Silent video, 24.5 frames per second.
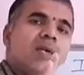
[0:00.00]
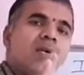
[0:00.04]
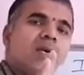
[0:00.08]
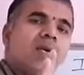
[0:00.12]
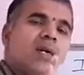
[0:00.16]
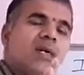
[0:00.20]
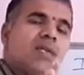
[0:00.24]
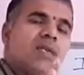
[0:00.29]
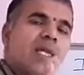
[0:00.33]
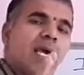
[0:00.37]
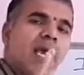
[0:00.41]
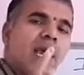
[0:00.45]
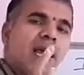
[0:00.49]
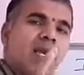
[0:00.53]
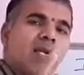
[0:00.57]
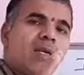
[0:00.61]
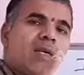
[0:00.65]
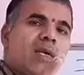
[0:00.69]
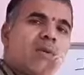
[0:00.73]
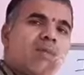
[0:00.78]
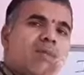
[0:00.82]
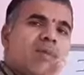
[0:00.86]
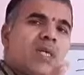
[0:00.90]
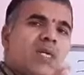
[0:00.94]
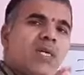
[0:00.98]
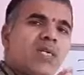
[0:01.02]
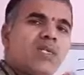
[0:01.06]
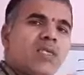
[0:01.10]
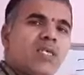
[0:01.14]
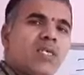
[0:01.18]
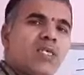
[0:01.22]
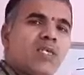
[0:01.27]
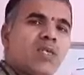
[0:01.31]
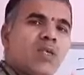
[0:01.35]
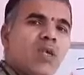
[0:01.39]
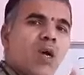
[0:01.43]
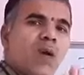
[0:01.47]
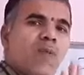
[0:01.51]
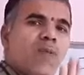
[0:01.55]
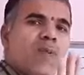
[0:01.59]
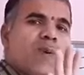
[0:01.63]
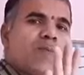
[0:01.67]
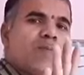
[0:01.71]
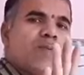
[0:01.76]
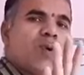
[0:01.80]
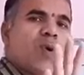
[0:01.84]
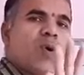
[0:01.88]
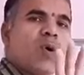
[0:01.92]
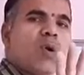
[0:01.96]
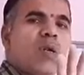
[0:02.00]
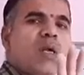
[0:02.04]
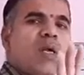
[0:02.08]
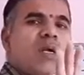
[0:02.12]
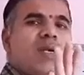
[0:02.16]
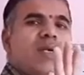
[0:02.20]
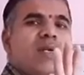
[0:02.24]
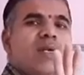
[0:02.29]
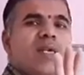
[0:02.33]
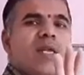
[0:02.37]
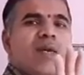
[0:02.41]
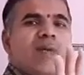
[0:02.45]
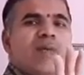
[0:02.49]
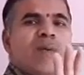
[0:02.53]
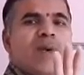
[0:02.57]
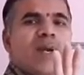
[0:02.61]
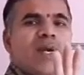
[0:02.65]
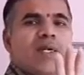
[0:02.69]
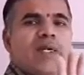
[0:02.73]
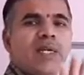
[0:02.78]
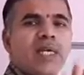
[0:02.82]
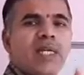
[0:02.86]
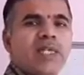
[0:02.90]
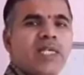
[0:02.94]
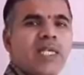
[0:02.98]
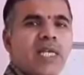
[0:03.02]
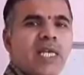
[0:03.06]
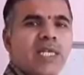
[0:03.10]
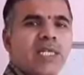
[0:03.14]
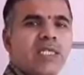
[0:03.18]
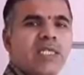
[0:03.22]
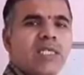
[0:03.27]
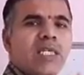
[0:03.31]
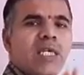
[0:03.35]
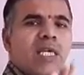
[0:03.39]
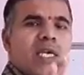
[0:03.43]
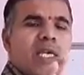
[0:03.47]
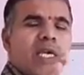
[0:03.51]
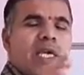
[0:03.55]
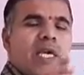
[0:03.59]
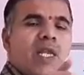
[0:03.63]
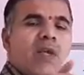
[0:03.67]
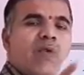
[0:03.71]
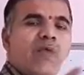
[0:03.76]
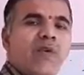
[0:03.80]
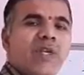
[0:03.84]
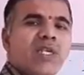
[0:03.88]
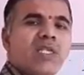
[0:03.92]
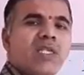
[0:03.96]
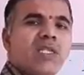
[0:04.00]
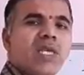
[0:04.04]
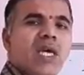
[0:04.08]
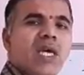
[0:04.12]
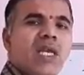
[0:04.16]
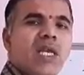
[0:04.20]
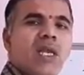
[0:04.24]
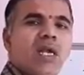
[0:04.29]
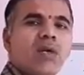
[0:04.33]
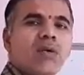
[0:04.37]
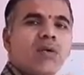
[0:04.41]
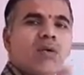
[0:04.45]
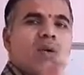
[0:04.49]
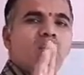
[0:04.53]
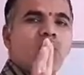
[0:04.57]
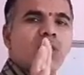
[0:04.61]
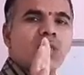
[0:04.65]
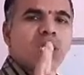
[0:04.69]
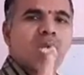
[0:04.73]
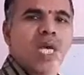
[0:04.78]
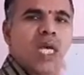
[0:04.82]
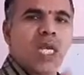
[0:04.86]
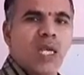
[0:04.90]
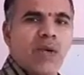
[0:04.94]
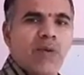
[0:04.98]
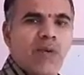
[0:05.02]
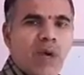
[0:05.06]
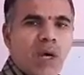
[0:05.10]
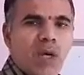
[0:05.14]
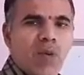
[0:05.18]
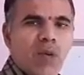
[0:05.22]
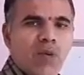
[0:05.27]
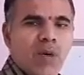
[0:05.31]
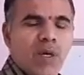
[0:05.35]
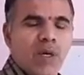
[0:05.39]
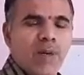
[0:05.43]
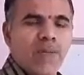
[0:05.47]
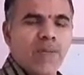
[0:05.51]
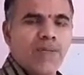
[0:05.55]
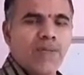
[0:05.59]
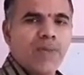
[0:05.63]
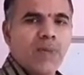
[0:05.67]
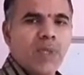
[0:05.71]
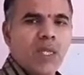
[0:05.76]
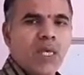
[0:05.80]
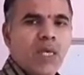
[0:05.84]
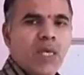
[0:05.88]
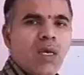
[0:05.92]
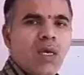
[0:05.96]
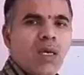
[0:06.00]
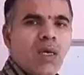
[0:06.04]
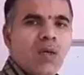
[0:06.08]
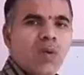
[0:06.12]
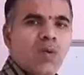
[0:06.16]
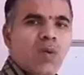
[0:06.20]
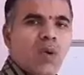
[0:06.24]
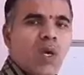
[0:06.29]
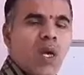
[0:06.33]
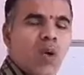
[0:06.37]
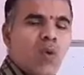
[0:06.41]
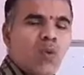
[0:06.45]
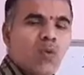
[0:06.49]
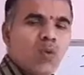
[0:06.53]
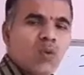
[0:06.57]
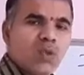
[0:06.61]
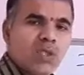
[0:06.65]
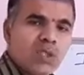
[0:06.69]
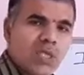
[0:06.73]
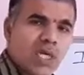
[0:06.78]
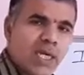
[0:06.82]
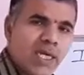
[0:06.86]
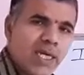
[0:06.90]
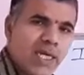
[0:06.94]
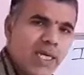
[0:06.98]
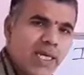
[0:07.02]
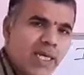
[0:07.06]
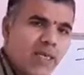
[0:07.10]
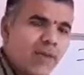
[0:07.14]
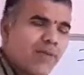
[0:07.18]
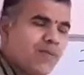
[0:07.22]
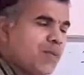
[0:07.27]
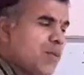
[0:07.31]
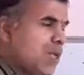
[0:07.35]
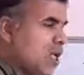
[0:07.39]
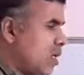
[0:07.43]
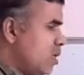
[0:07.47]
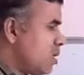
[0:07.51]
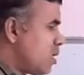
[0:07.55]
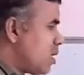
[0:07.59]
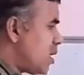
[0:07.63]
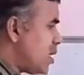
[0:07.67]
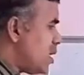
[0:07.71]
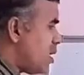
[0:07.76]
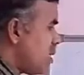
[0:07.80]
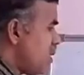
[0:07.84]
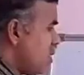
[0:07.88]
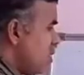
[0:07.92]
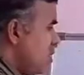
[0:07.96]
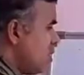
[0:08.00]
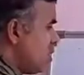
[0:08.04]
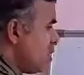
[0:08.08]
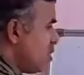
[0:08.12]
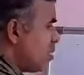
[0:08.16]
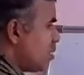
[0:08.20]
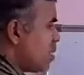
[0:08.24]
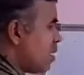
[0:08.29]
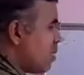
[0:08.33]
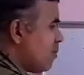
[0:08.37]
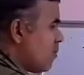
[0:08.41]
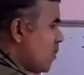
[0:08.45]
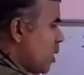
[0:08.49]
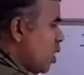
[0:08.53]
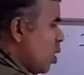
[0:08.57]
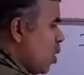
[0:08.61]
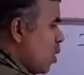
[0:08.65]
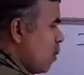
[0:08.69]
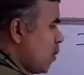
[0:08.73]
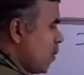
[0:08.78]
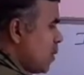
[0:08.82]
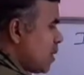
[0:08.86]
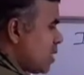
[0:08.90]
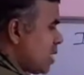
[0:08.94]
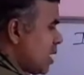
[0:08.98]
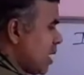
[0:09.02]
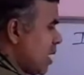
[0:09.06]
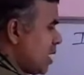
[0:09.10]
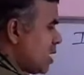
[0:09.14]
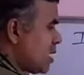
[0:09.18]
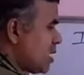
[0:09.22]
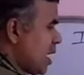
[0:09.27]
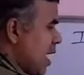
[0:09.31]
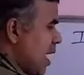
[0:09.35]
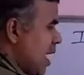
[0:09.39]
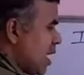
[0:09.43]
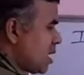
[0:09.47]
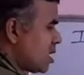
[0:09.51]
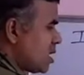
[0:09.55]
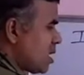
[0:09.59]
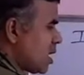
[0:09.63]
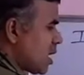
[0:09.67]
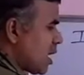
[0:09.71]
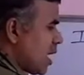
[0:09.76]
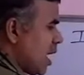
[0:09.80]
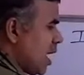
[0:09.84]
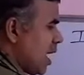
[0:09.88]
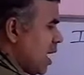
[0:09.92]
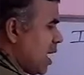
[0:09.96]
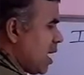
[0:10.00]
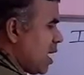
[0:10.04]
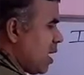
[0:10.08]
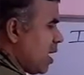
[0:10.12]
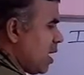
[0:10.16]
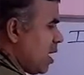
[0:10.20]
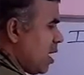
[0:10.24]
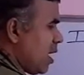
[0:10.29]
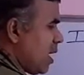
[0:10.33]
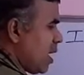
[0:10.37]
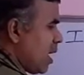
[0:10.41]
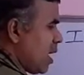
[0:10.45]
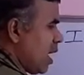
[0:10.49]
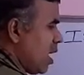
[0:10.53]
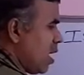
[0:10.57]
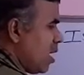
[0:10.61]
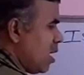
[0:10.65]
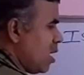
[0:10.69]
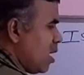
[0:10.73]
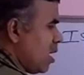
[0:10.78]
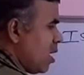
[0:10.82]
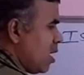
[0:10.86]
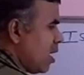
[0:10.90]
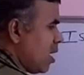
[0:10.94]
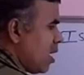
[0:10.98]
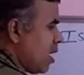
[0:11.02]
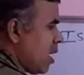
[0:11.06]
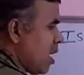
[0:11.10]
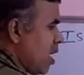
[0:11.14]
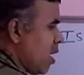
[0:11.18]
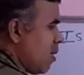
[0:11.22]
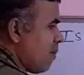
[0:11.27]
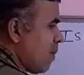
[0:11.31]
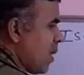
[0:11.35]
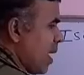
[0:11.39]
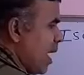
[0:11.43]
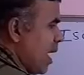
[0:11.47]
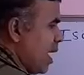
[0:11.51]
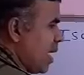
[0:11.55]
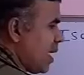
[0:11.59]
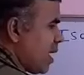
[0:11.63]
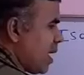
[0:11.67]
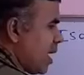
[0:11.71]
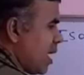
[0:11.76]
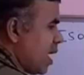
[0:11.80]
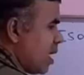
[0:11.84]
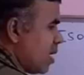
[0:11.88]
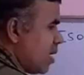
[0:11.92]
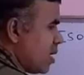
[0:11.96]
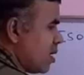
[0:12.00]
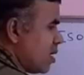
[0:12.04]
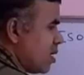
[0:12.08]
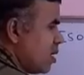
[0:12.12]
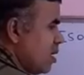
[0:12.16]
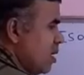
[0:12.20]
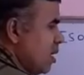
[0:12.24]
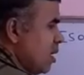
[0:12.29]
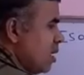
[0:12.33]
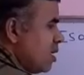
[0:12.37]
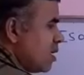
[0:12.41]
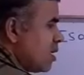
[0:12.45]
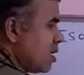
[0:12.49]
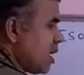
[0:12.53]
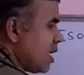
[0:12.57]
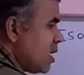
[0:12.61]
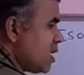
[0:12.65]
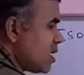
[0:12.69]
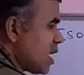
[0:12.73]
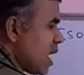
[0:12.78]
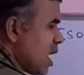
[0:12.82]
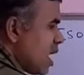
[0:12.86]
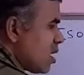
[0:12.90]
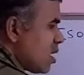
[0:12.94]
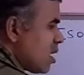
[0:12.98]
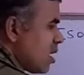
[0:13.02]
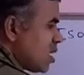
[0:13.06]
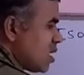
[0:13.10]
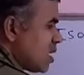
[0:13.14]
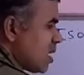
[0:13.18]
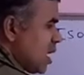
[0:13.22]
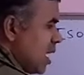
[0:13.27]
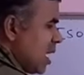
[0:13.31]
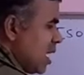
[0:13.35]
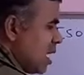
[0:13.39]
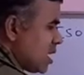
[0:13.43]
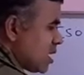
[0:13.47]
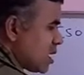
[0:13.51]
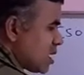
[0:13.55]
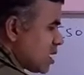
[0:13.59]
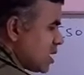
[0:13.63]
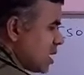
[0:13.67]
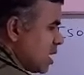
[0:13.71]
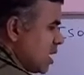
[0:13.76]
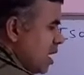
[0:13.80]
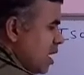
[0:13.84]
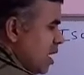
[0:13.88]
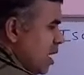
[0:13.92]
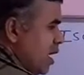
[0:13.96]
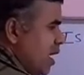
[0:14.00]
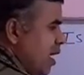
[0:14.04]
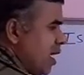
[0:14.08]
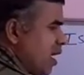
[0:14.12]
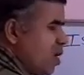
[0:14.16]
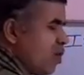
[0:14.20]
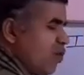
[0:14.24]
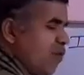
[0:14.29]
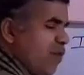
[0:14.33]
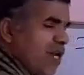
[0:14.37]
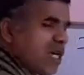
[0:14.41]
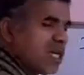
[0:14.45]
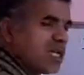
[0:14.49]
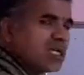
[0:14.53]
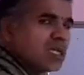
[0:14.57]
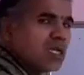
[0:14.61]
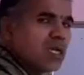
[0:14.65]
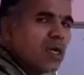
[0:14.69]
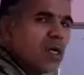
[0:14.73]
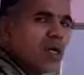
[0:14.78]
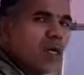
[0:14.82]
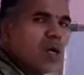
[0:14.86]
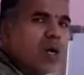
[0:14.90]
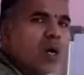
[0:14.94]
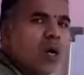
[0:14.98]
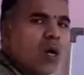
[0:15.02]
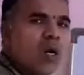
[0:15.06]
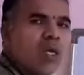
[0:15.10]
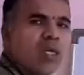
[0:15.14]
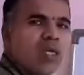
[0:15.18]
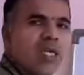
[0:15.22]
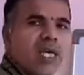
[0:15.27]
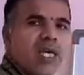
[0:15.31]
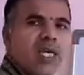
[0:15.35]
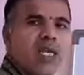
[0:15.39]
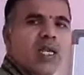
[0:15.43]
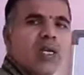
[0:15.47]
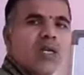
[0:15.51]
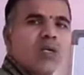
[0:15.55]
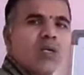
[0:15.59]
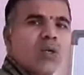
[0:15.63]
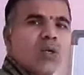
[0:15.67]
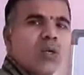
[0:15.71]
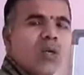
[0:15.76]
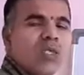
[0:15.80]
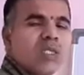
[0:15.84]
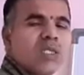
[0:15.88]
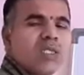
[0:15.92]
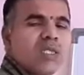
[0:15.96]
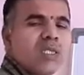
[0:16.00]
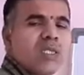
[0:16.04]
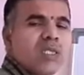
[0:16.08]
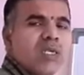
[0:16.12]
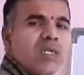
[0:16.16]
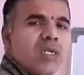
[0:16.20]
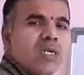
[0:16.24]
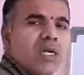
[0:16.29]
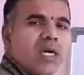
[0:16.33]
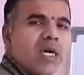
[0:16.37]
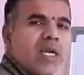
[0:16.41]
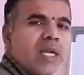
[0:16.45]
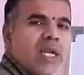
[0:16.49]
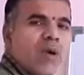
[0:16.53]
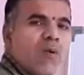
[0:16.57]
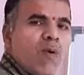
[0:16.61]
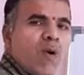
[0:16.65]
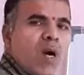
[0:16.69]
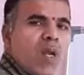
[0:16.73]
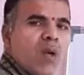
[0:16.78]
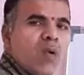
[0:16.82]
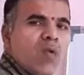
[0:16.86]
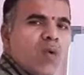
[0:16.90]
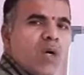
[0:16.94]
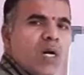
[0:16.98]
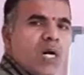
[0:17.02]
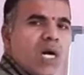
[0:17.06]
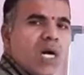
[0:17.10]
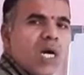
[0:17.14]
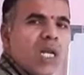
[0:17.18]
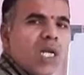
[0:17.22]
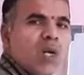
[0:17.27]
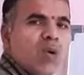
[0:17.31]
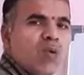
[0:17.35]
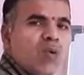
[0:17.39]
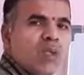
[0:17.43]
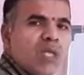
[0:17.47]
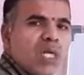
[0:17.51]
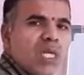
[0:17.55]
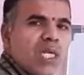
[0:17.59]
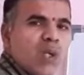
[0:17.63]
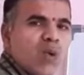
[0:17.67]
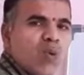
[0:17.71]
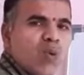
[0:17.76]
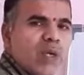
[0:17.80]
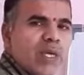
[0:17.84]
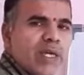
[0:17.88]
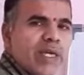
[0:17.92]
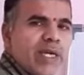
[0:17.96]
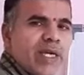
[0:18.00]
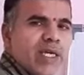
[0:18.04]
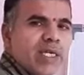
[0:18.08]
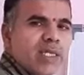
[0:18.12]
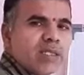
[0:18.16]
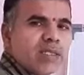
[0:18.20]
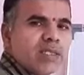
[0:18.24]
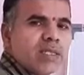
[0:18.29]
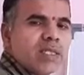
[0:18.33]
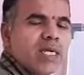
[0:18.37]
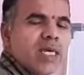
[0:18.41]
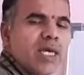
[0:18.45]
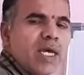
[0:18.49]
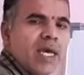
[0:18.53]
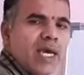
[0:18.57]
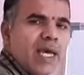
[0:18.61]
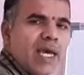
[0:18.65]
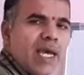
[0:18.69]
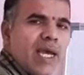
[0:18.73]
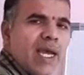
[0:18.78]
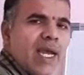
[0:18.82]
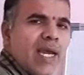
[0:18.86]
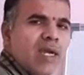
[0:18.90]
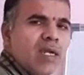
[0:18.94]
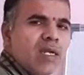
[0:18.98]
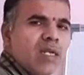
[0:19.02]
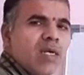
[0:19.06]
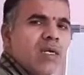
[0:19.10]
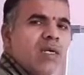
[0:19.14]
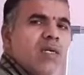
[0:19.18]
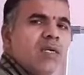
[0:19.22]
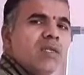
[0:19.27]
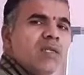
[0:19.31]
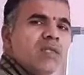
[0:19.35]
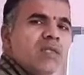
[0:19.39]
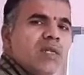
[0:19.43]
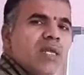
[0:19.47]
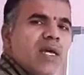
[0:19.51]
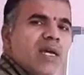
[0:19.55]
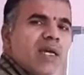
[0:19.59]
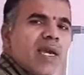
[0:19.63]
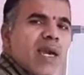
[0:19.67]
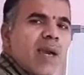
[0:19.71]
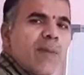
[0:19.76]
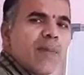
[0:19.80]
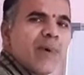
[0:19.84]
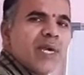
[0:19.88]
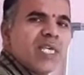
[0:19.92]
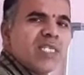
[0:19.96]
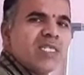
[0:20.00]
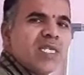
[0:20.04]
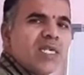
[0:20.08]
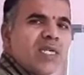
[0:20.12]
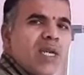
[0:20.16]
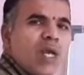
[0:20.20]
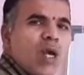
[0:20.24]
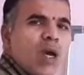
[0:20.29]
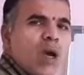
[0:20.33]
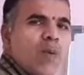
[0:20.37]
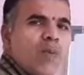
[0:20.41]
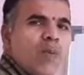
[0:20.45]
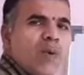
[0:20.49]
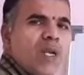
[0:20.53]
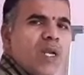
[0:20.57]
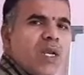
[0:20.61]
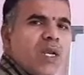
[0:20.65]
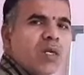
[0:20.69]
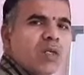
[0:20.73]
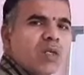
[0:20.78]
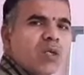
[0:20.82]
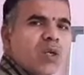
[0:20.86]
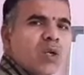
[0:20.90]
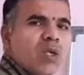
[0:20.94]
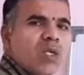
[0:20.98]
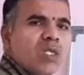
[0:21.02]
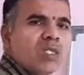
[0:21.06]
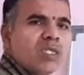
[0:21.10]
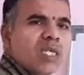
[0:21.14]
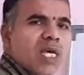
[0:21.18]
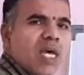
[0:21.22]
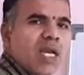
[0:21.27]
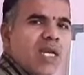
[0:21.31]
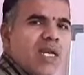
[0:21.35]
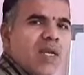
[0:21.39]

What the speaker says: The atom consists of four different shells in which the electrons are revolved. We have to study the number of shells as a K, L, M and N. These are the shells in which all the electrons revolve around the nucleus, and the capacity of electrons are